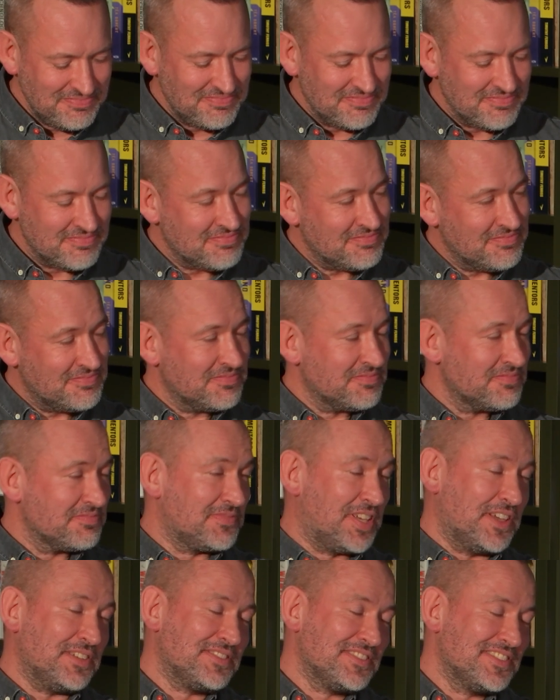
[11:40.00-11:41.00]
whilst you're then
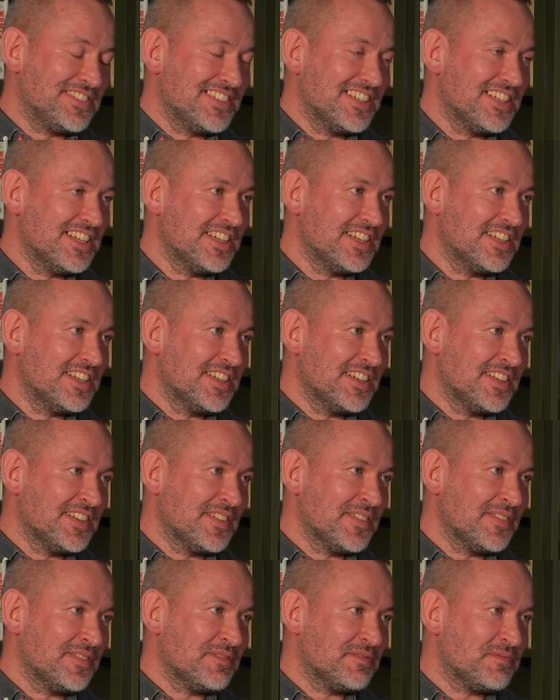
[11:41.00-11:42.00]
lying there with your
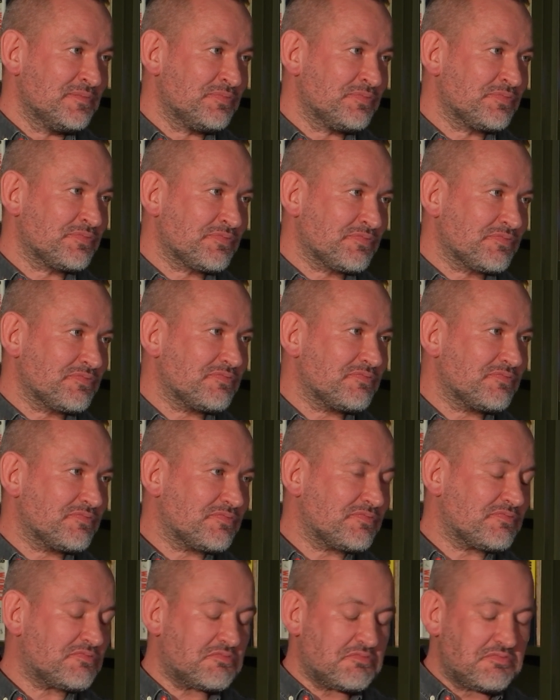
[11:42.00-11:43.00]
balls and ass,
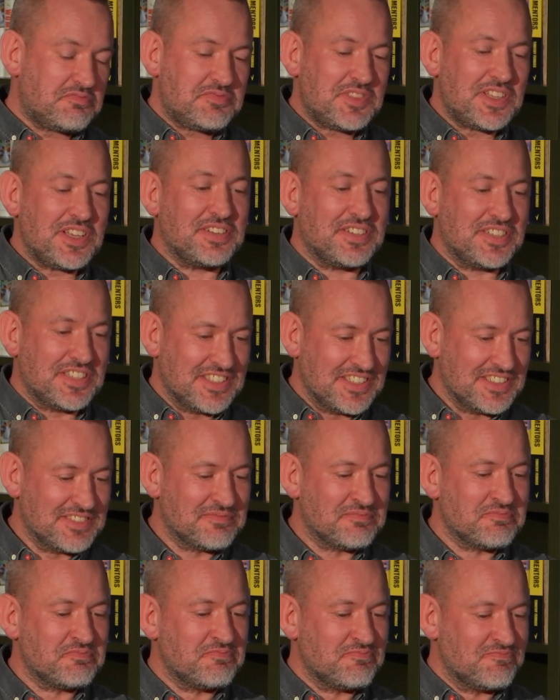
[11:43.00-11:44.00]
and
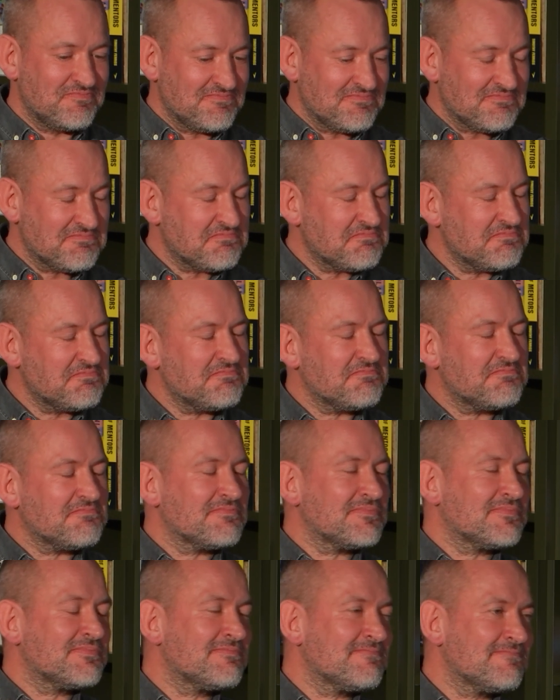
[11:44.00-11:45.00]
they're just
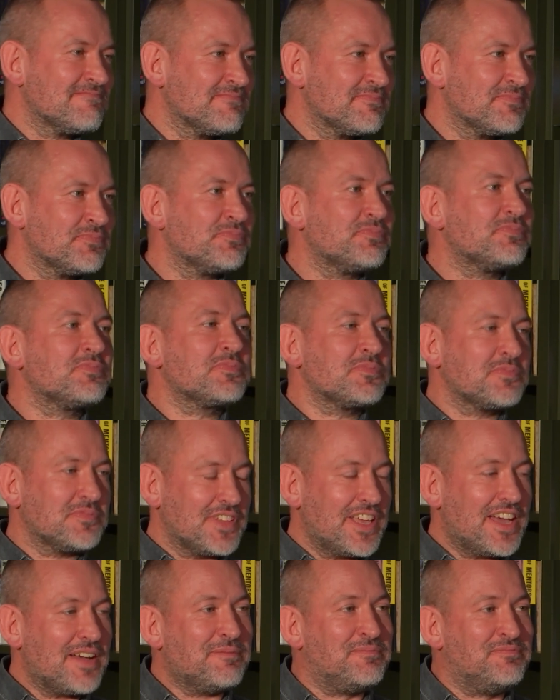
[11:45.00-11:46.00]
glooping up there, and
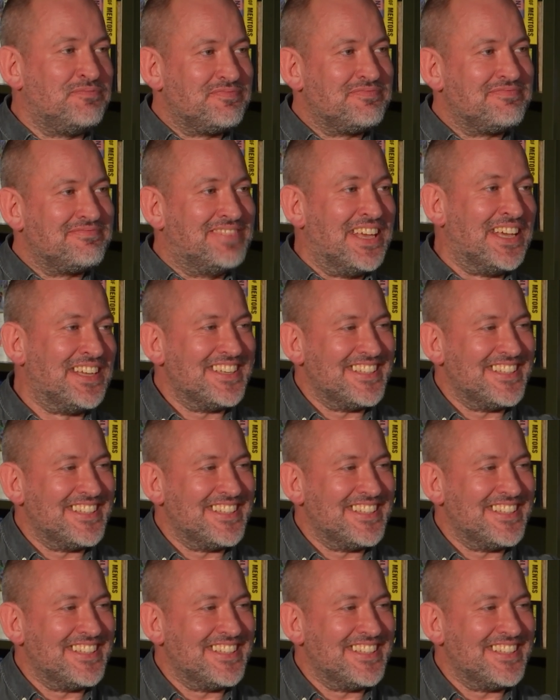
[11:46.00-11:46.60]
there's a woman